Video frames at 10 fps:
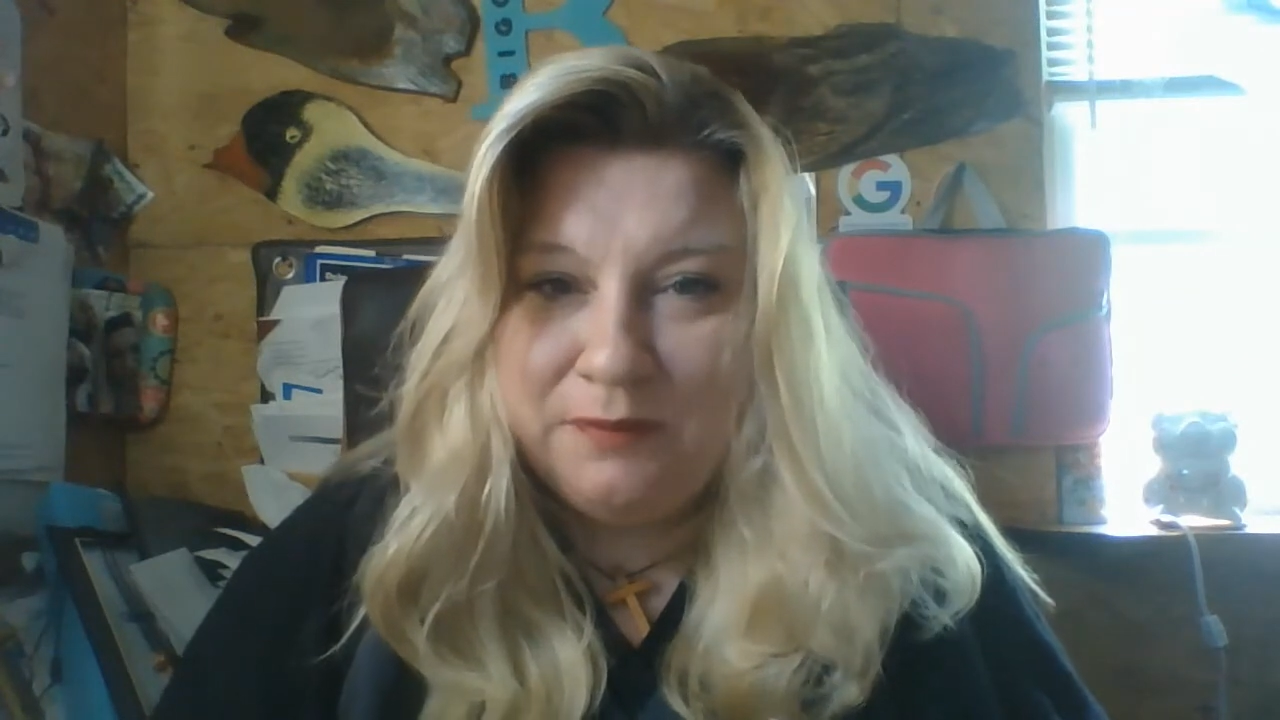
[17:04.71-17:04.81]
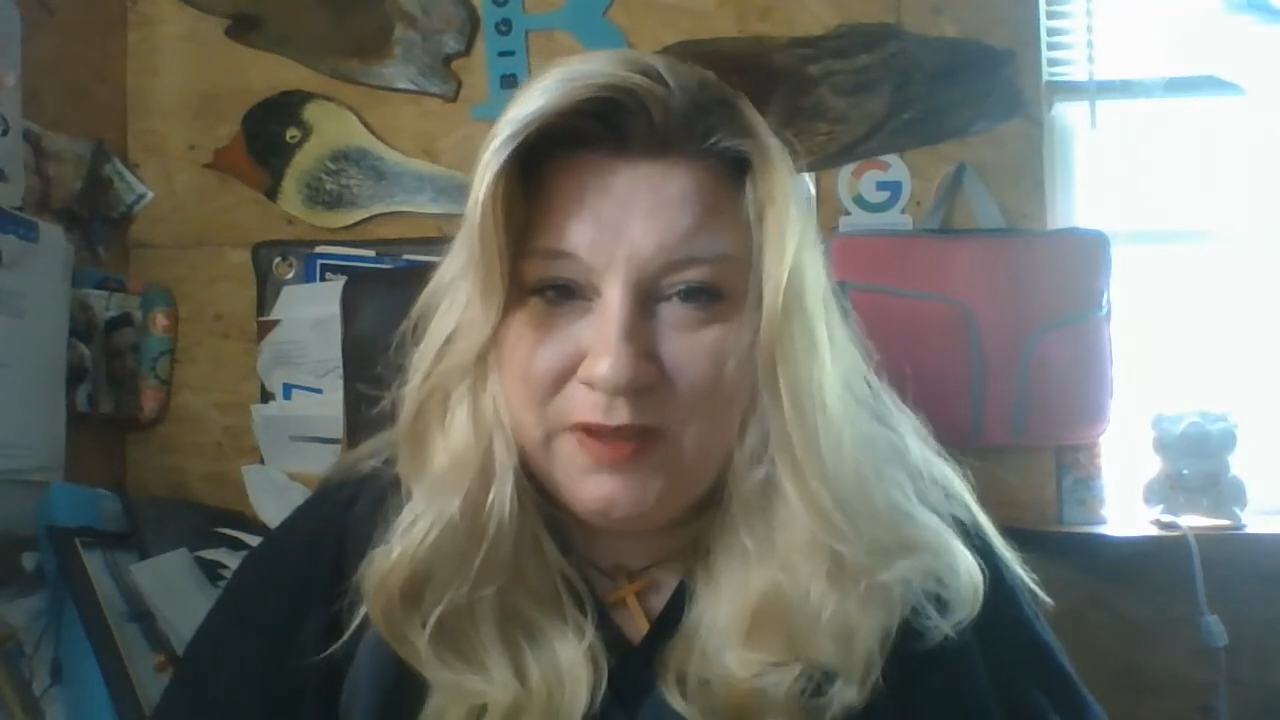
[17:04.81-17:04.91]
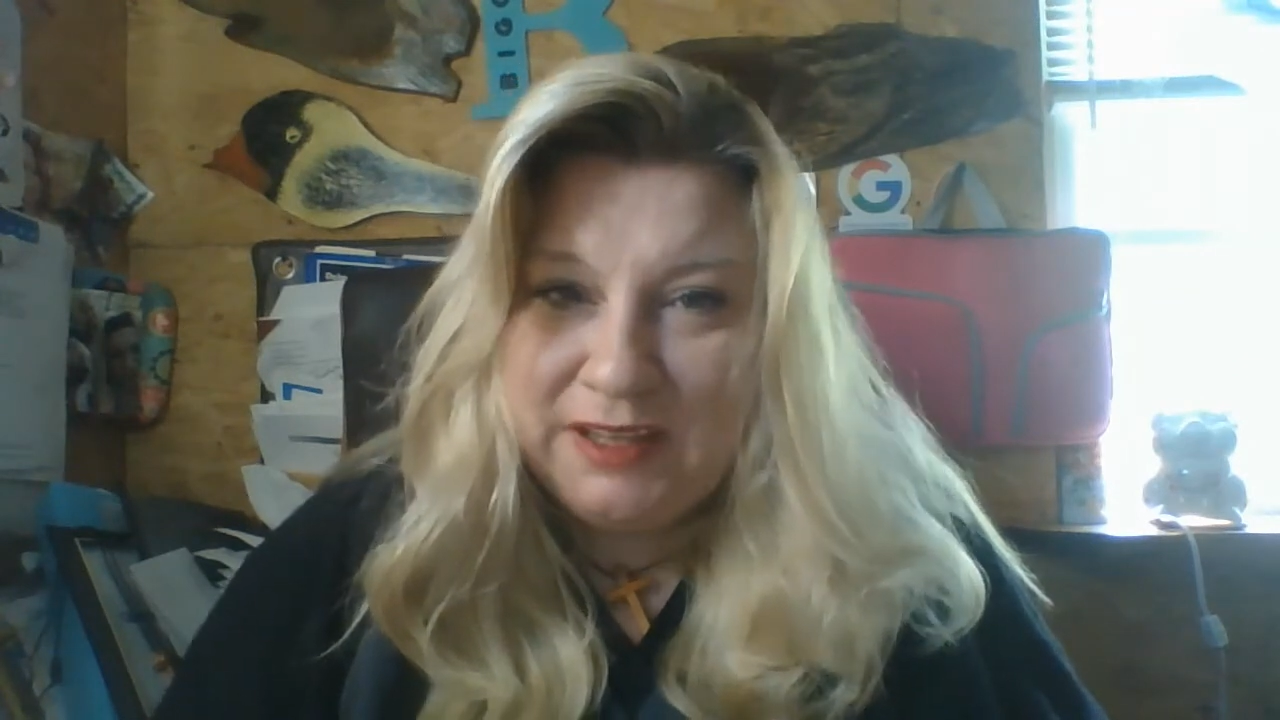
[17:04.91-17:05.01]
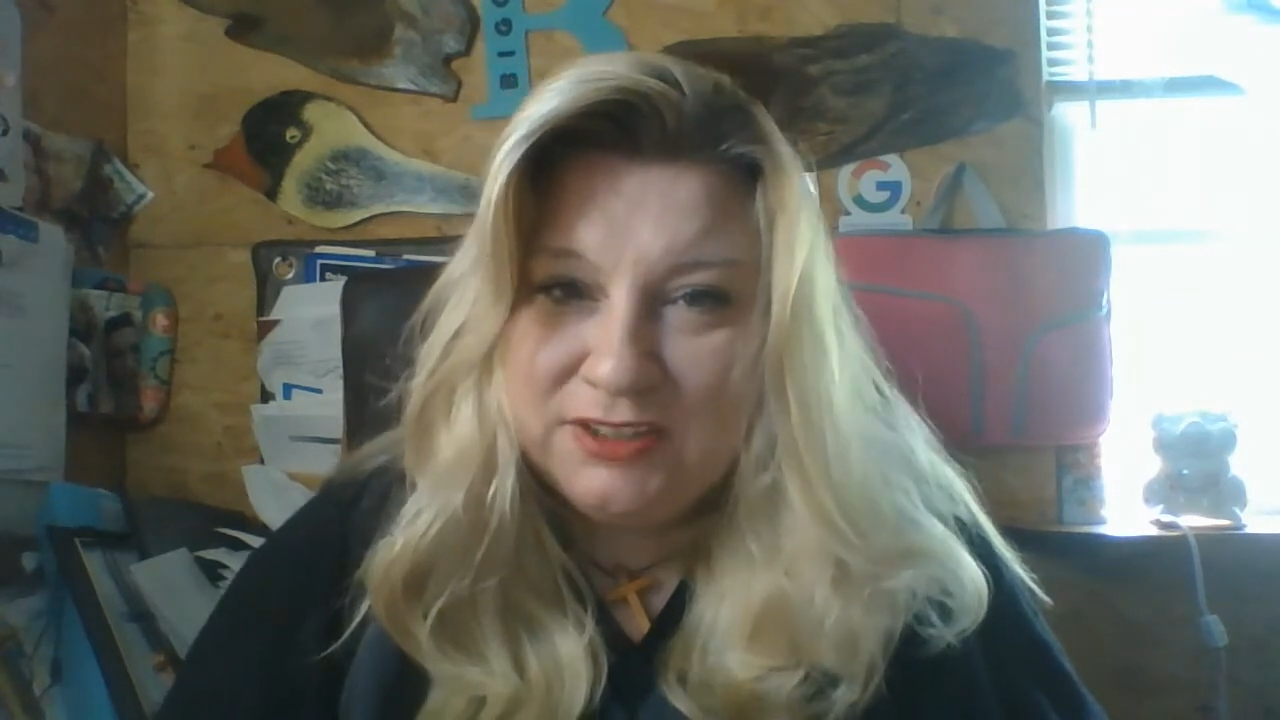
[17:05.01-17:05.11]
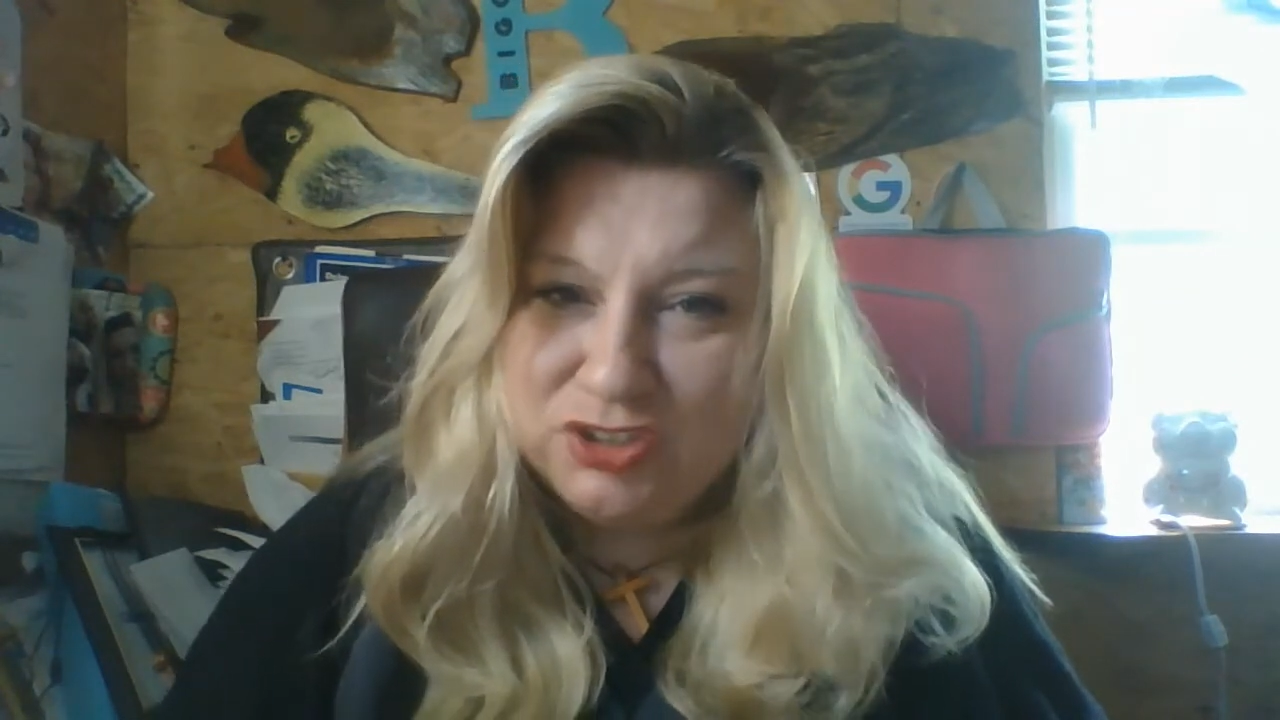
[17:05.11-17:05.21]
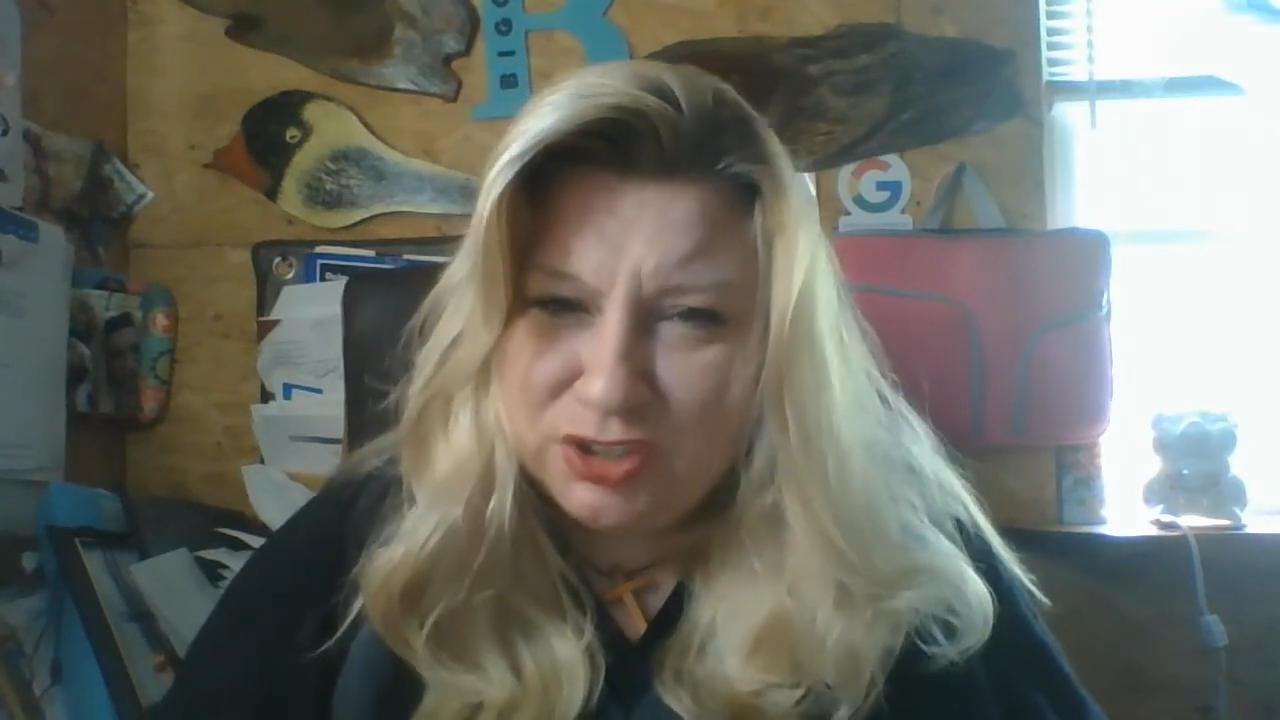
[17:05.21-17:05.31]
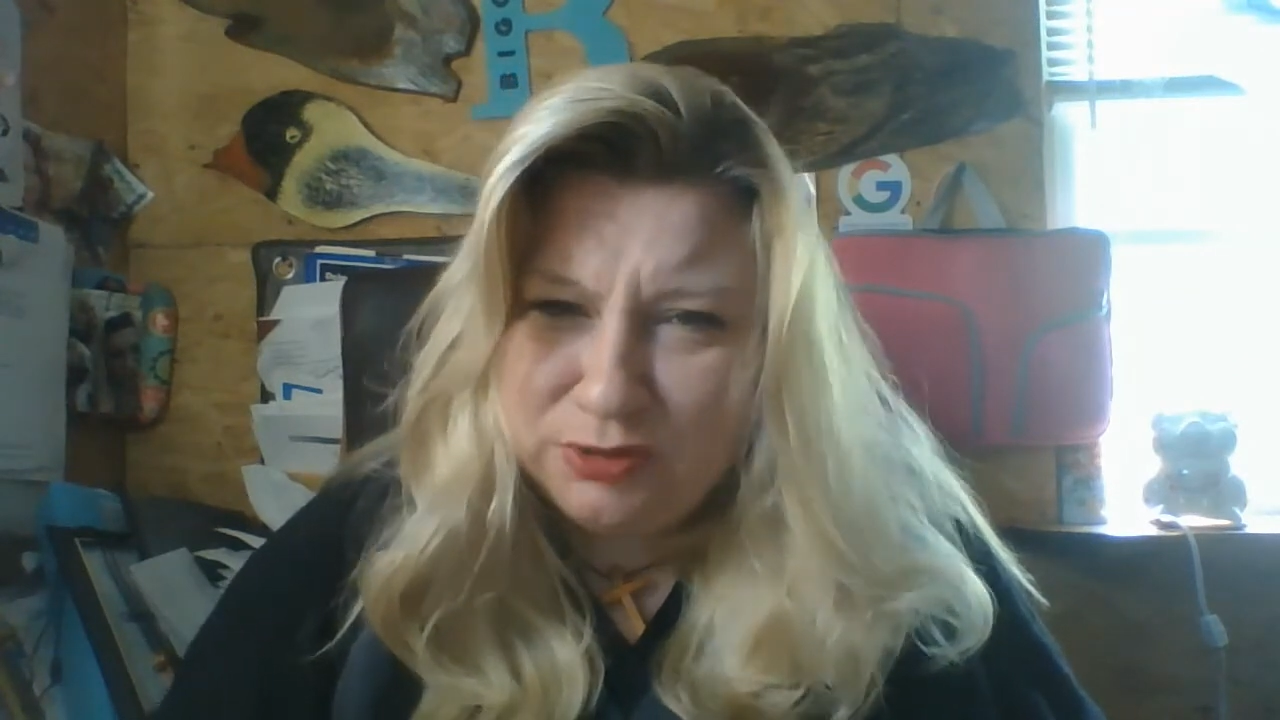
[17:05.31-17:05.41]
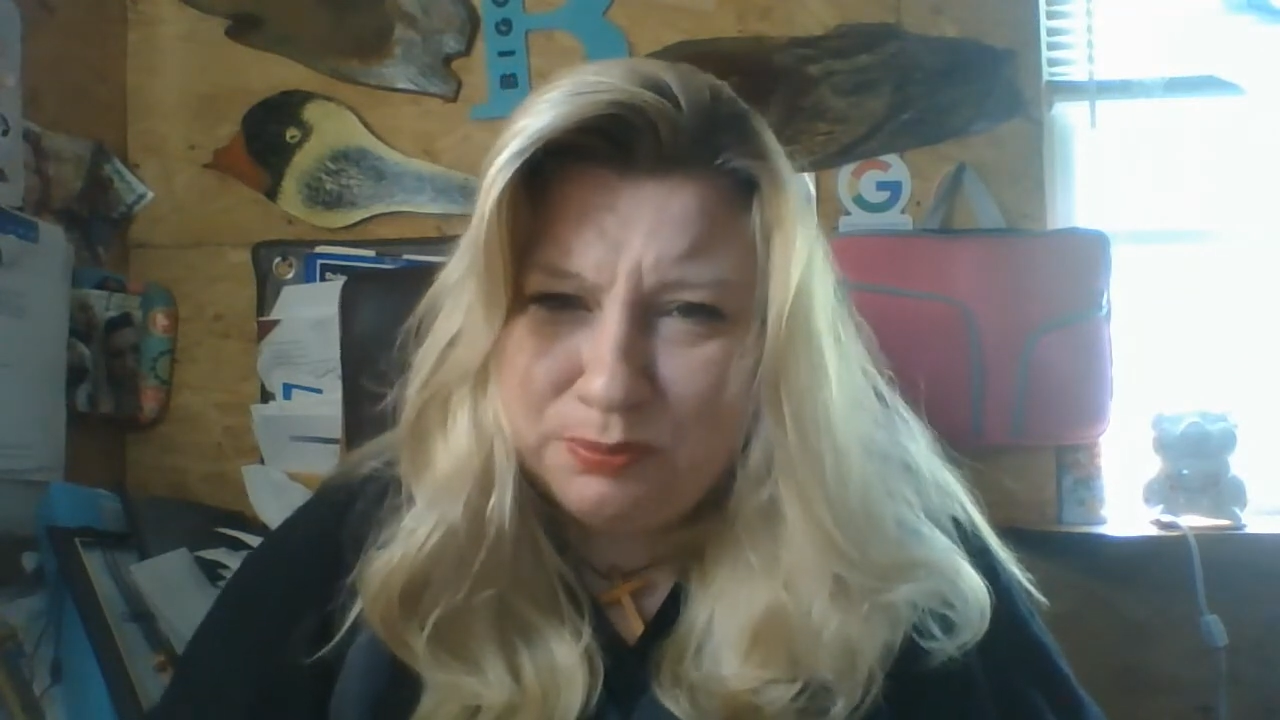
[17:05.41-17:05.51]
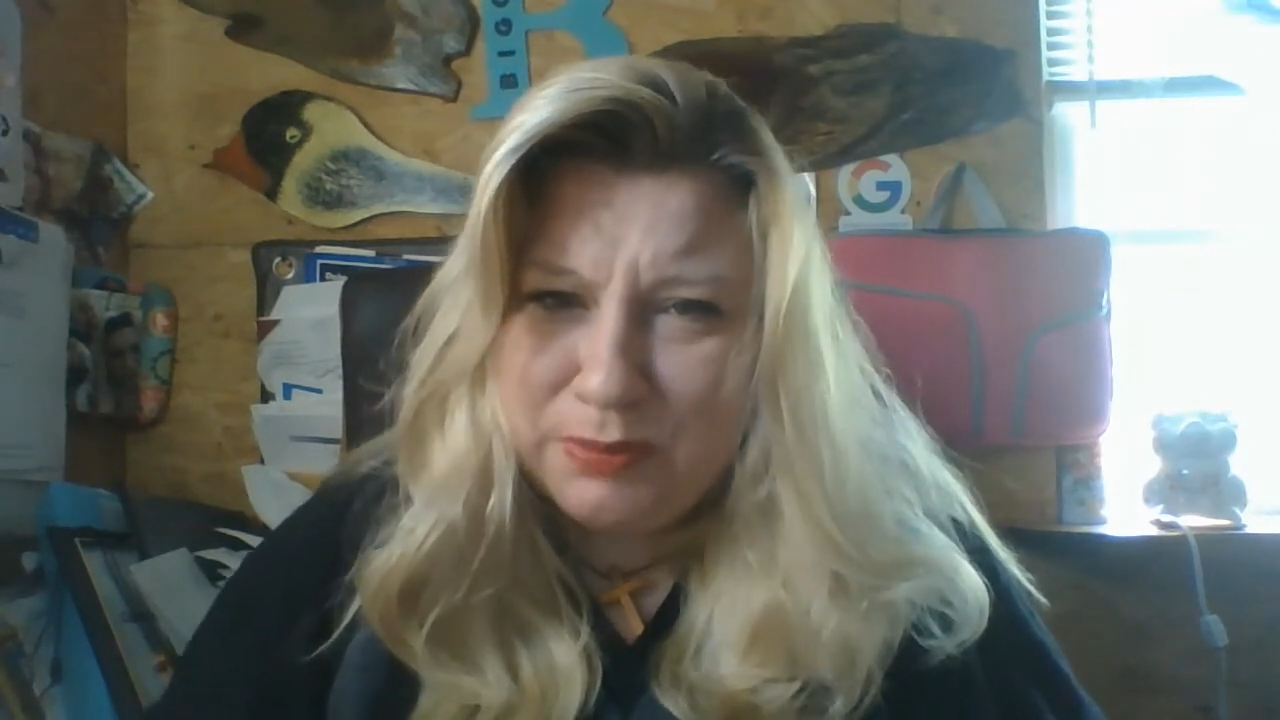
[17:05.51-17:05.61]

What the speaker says: fees just